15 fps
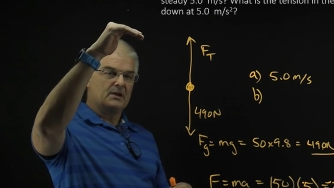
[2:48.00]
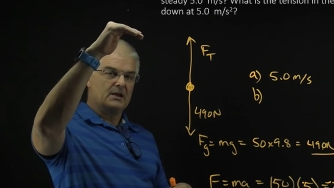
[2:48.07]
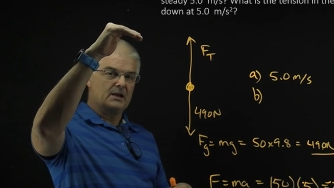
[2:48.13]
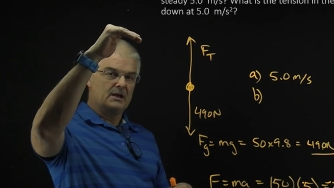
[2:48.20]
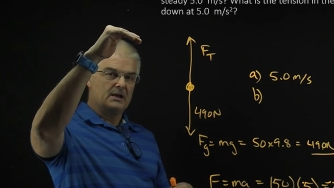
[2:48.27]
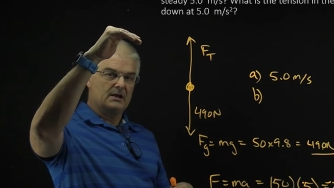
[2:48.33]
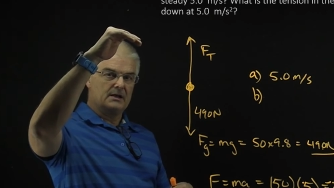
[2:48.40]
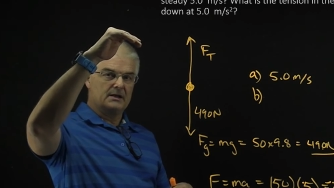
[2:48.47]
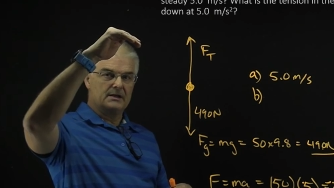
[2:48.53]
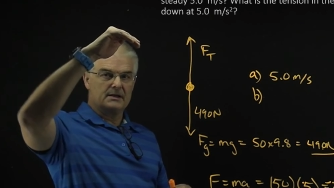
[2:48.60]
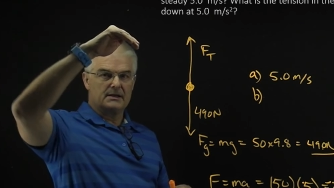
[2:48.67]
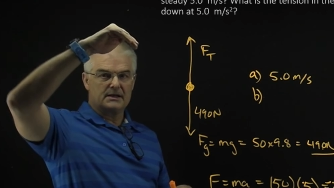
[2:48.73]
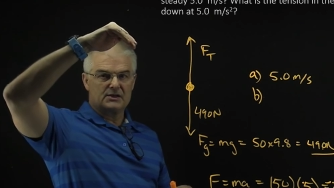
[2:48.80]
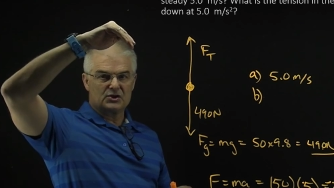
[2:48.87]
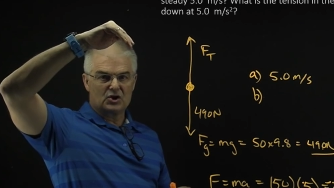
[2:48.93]
uh,
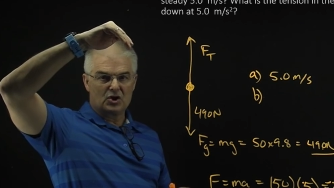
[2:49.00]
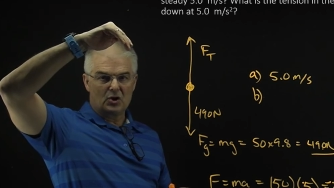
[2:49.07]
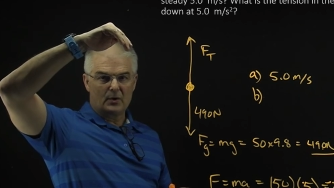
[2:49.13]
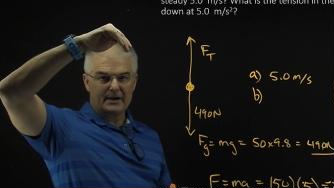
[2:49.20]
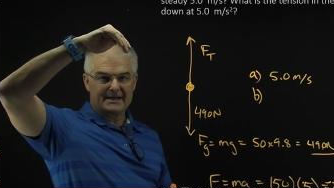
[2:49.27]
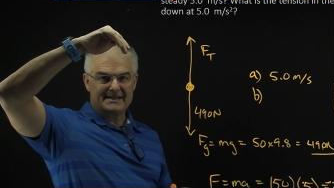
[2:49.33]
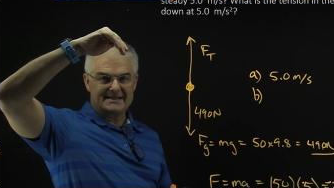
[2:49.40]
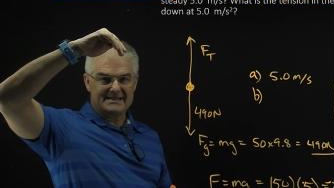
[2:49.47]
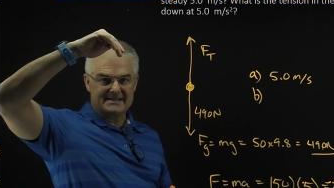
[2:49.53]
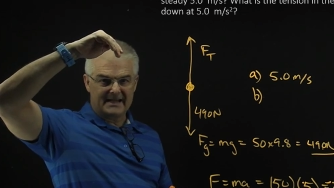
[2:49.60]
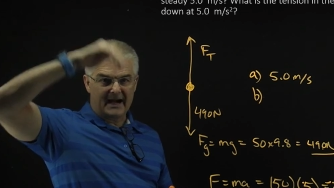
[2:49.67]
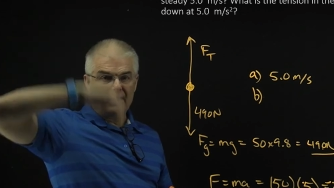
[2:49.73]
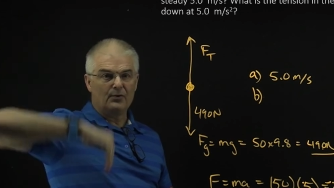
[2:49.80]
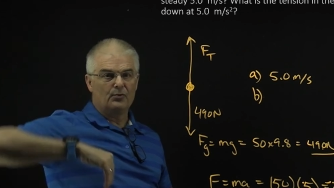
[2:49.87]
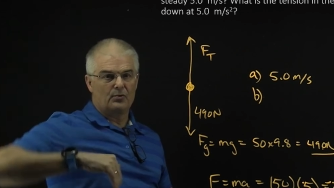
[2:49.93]
is going
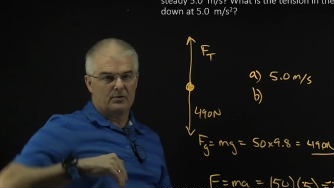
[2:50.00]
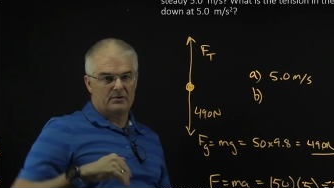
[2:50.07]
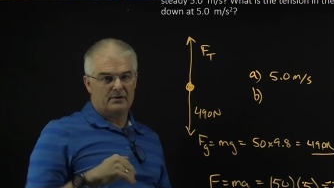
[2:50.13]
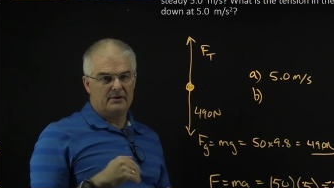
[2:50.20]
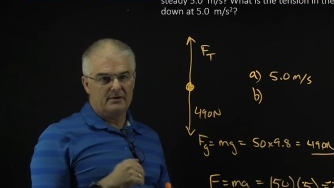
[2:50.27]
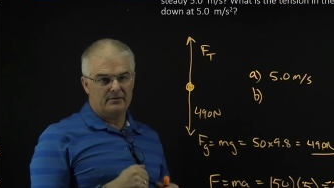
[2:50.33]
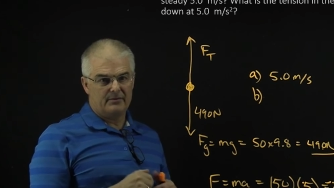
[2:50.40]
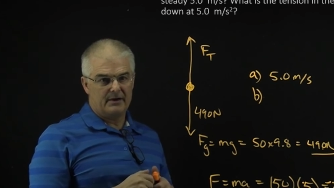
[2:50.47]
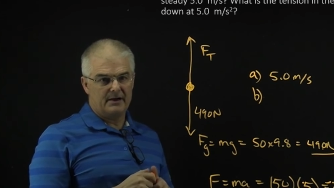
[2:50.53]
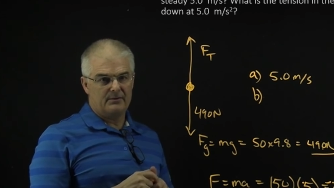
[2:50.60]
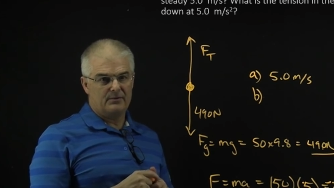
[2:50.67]
downward, right?